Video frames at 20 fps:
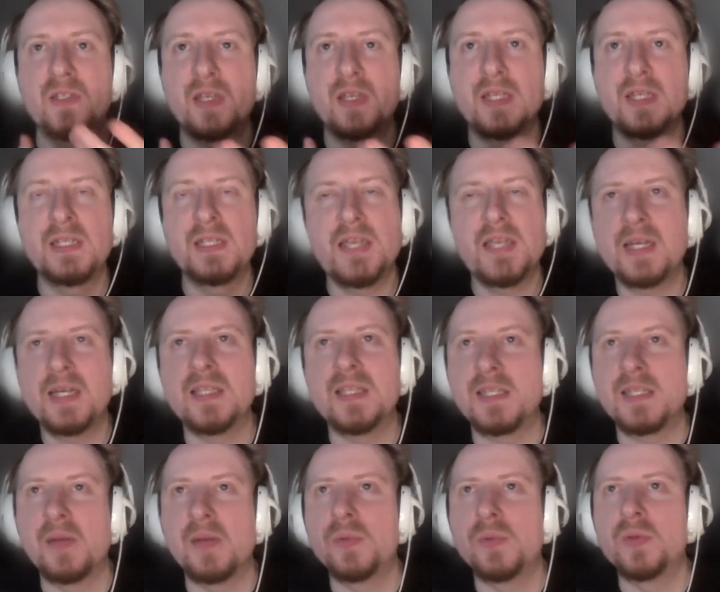Like they did that in the
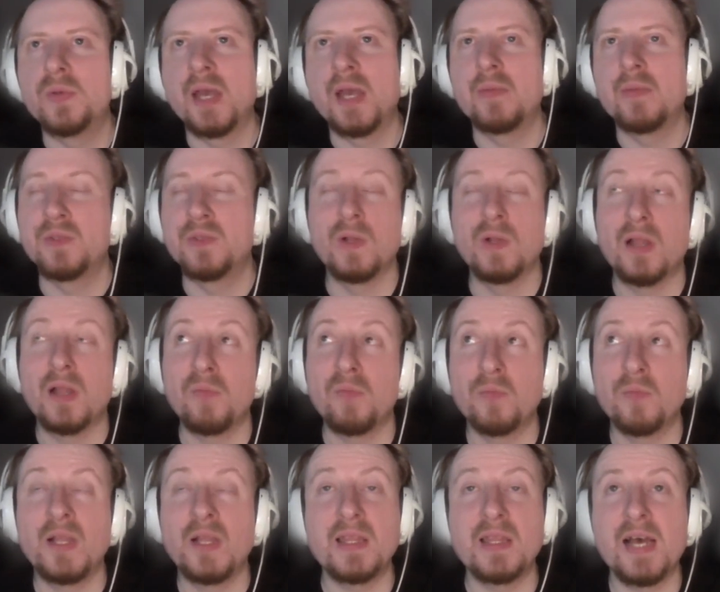Deadpool game as well. I
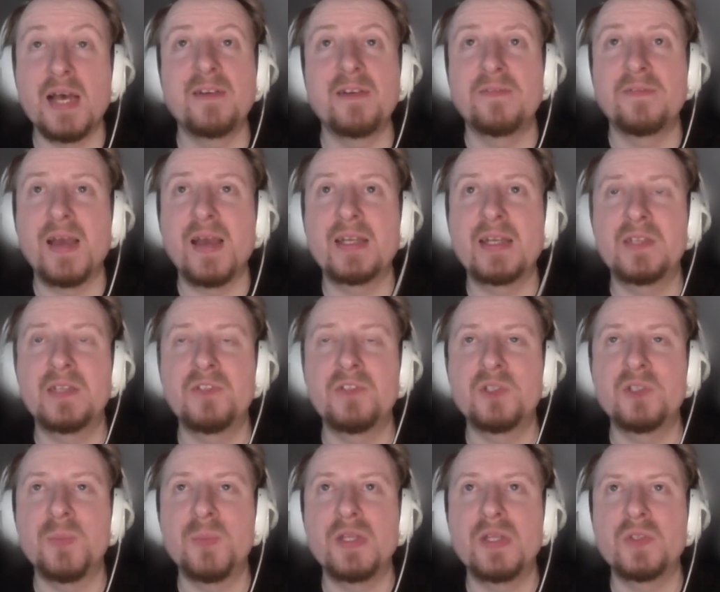like that effect of
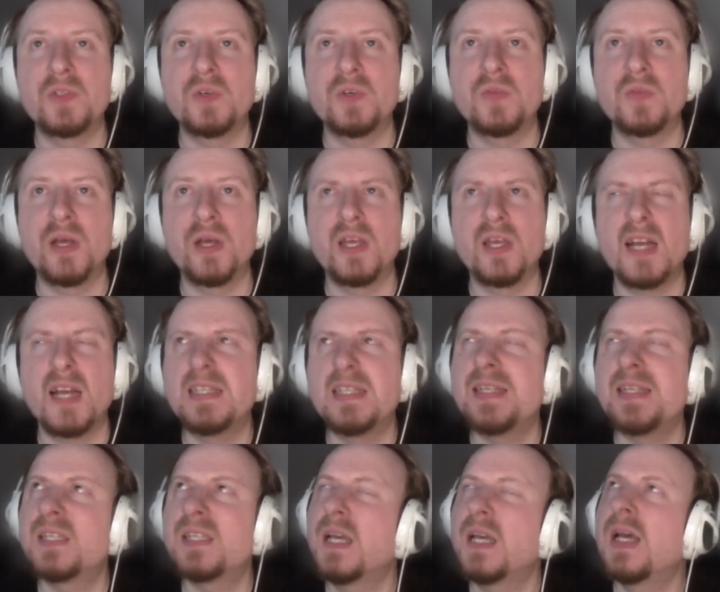just being sort of like I
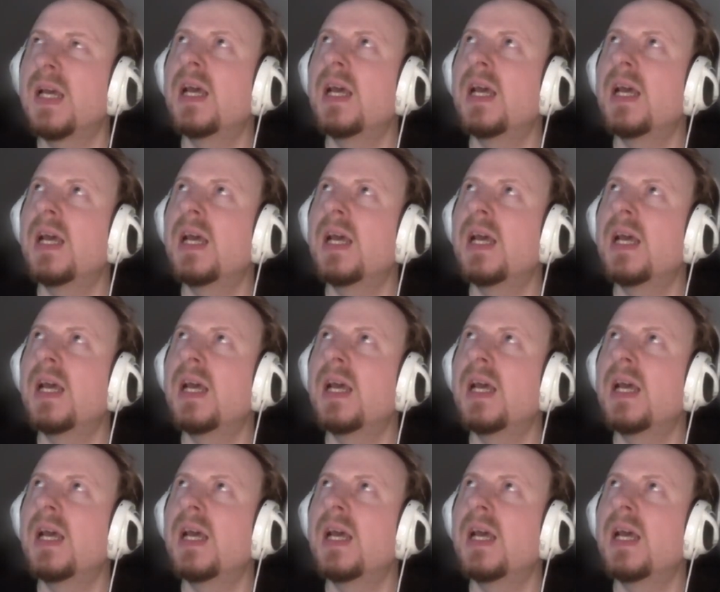did.